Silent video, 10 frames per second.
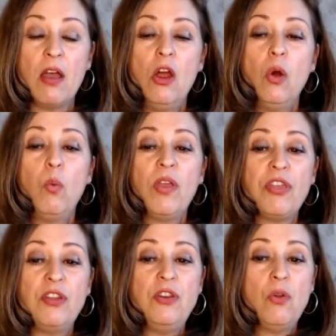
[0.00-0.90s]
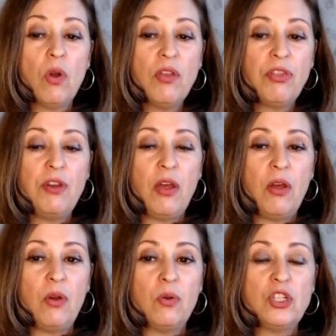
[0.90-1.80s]
With the North
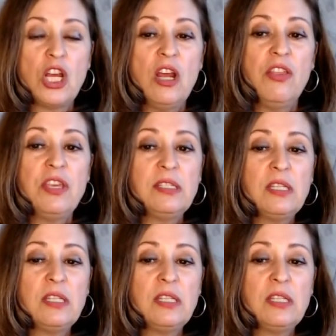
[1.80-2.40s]
Node, this